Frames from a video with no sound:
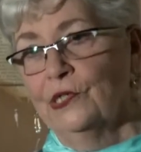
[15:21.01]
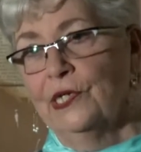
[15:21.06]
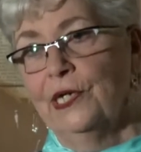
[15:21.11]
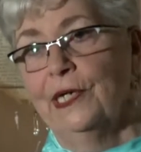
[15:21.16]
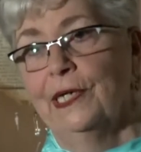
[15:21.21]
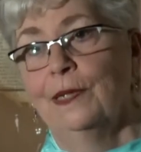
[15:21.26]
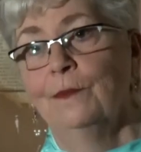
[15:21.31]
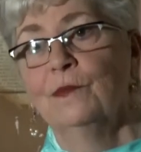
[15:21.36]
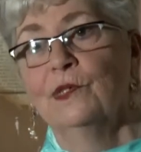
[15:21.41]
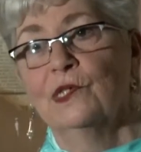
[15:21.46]

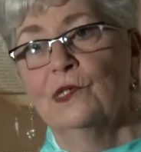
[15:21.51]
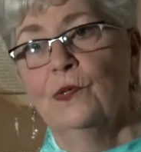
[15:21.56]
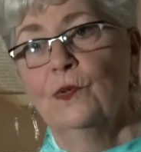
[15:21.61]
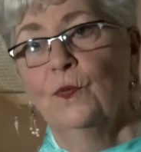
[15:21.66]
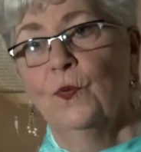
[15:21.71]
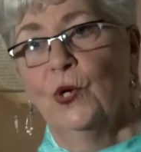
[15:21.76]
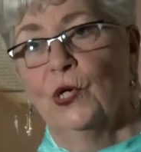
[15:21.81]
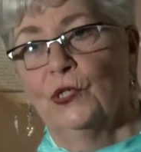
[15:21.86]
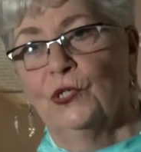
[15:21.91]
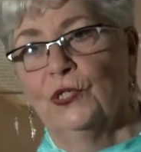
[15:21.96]
Times and the
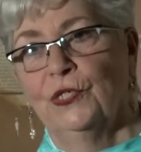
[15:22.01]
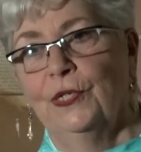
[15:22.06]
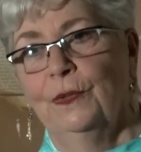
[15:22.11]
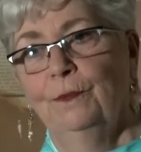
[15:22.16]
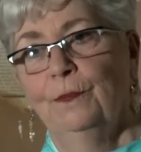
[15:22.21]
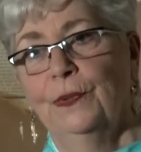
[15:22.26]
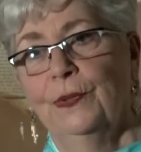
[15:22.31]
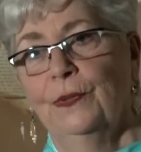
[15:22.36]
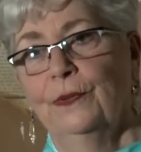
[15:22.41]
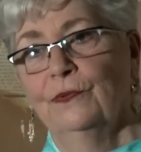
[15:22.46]

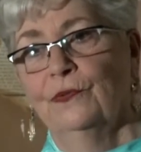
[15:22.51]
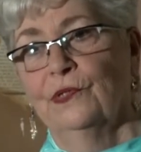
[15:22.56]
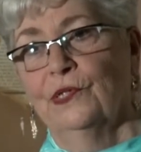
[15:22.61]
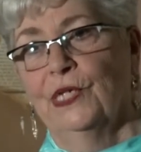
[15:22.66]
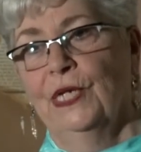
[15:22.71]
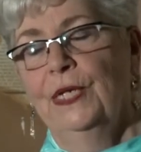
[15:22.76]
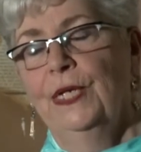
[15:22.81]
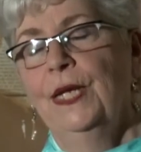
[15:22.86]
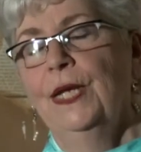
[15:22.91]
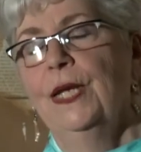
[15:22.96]
Washington Post.